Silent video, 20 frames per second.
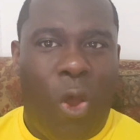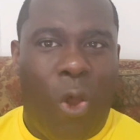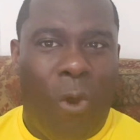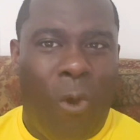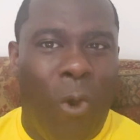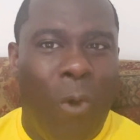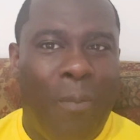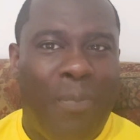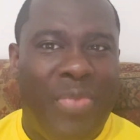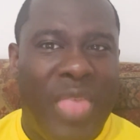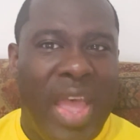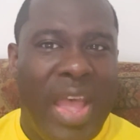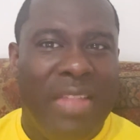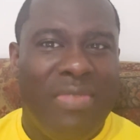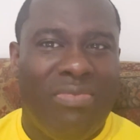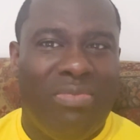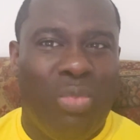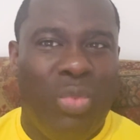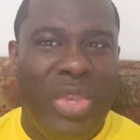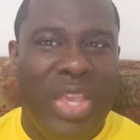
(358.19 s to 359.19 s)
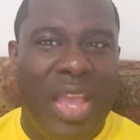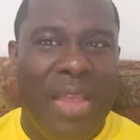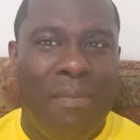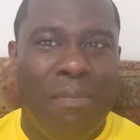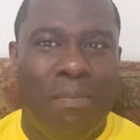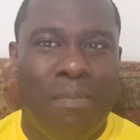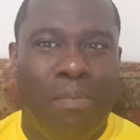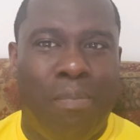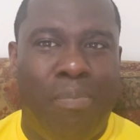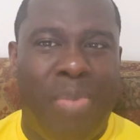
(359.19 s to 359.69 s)
Hope that we
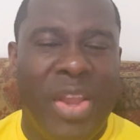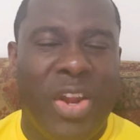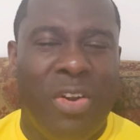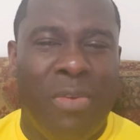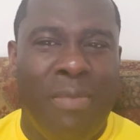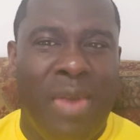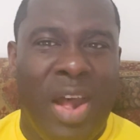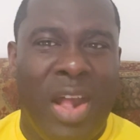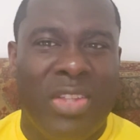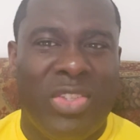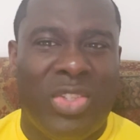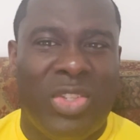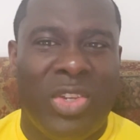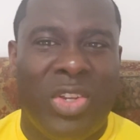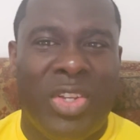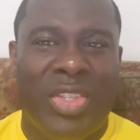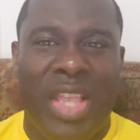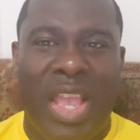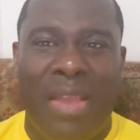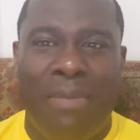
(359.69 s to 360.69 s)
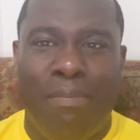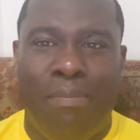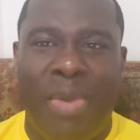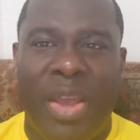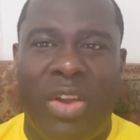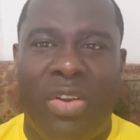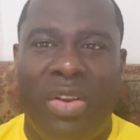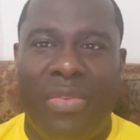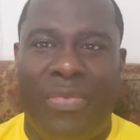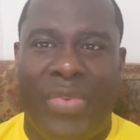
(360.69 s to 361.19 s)
get better monsters and
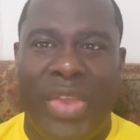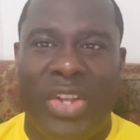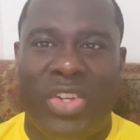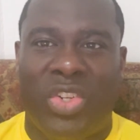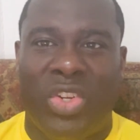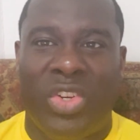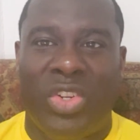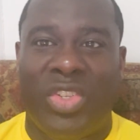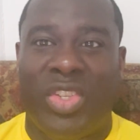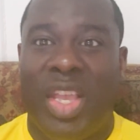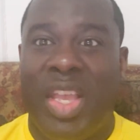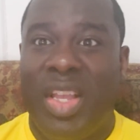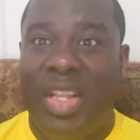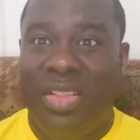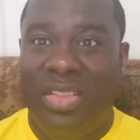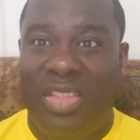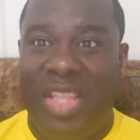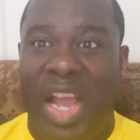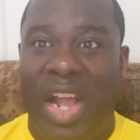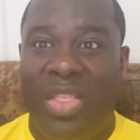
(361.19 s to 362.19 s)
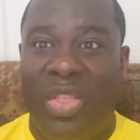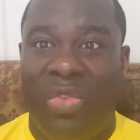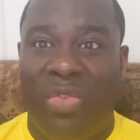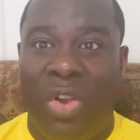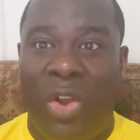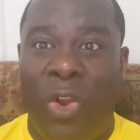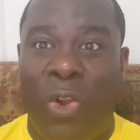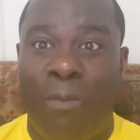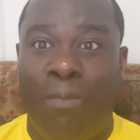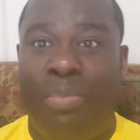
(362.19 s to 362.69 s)
better adventures down the
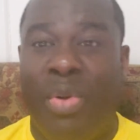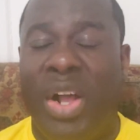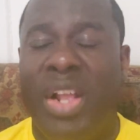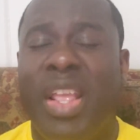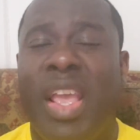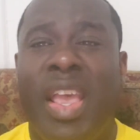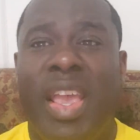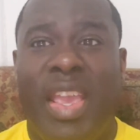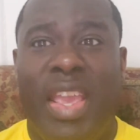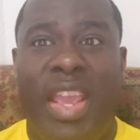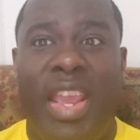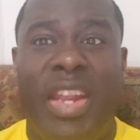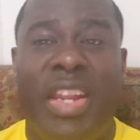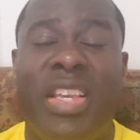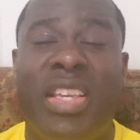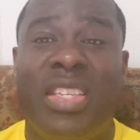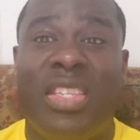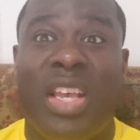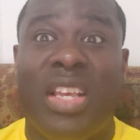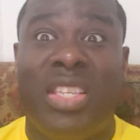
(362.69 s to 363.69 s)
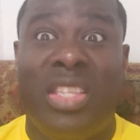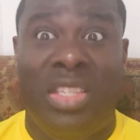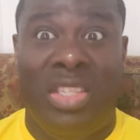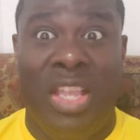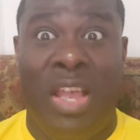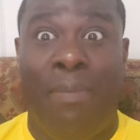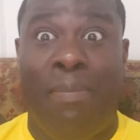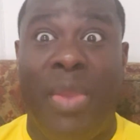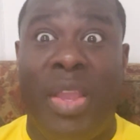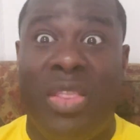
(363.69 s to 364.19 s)
road, but it is a
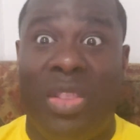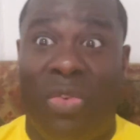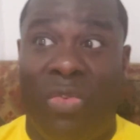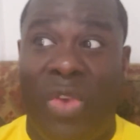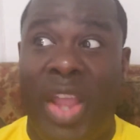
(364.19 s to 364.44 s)
step in the